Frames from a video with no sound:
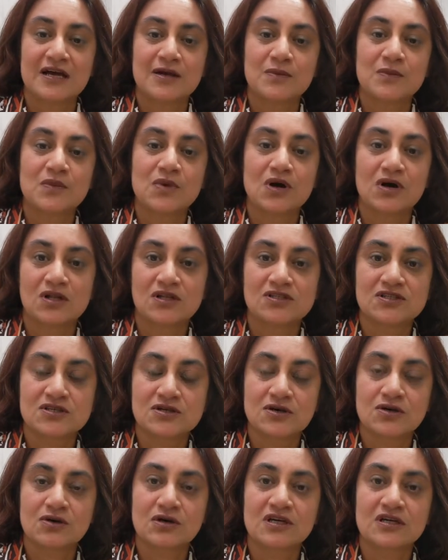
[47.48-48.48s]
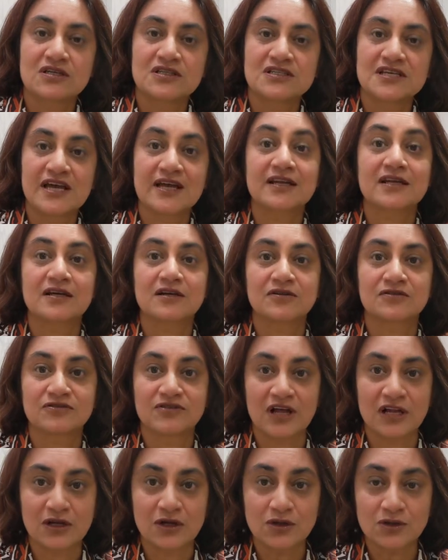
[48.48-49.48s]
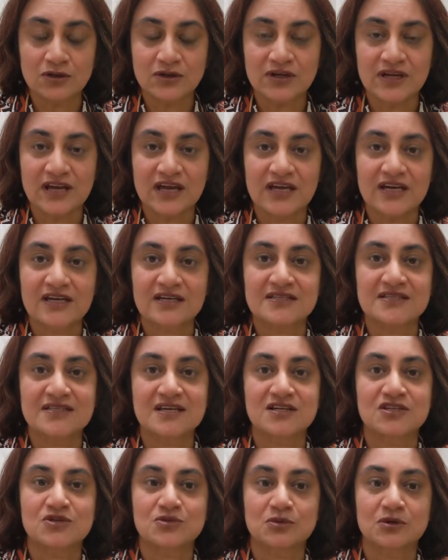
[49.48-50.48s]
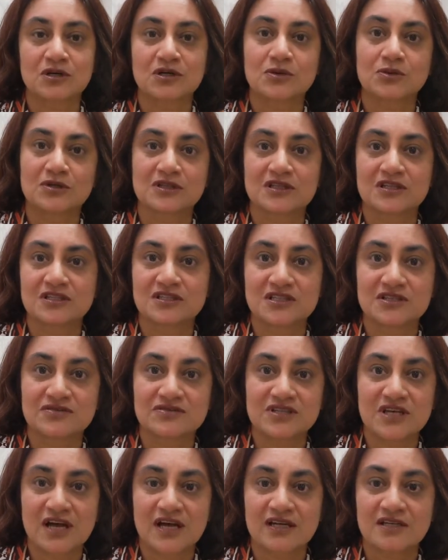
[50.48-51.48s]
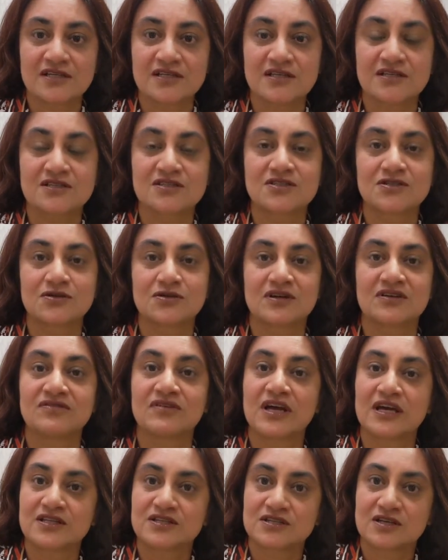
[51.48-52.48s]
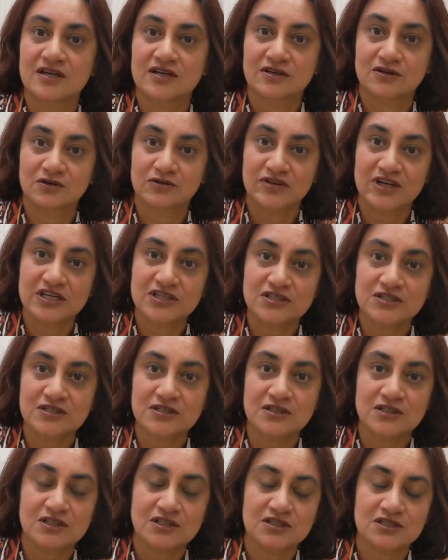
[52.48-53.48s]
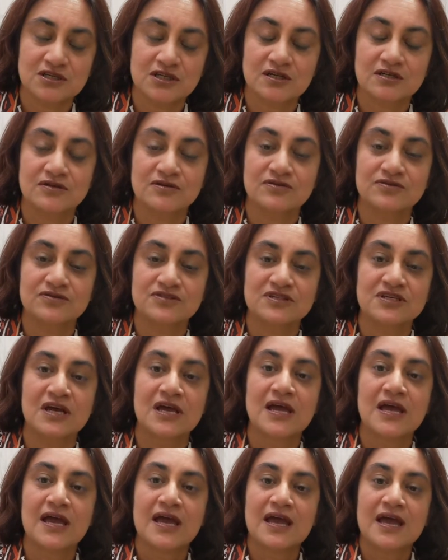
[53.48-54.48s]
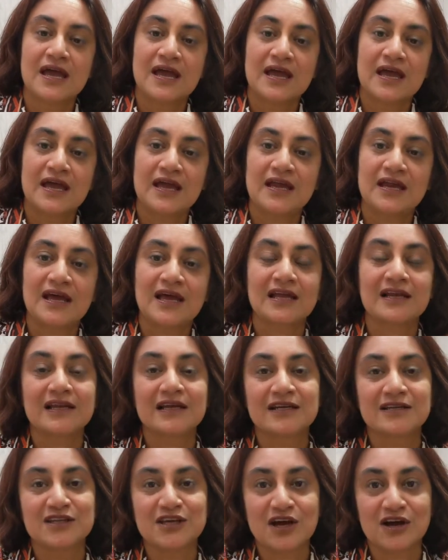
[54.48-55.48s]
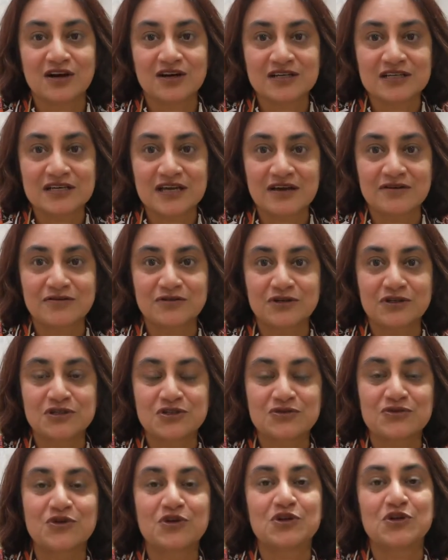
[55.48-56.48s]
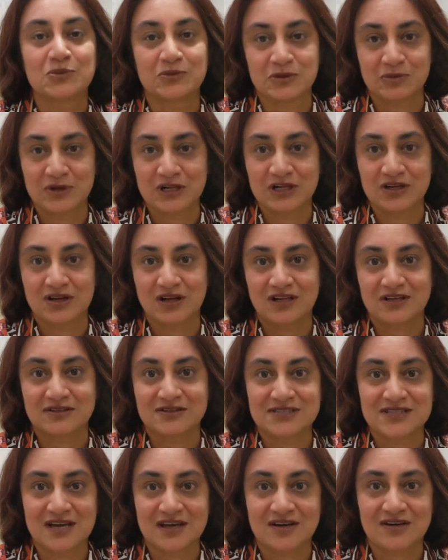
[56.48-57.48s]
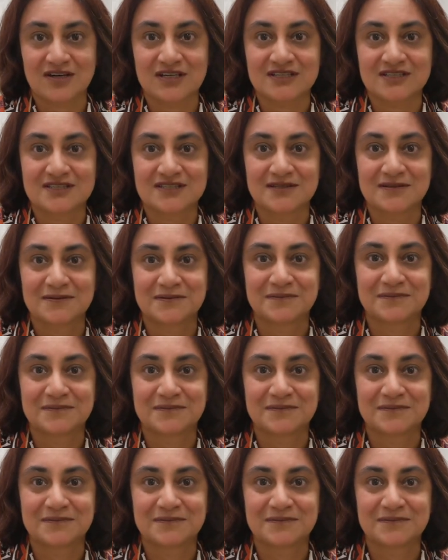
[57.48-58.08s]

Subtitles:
I'm also a technical fellow, and as such work with the chief scientist to advance our innovation initiatives, and I lead the R&D efforts for human milk oligosaccharides.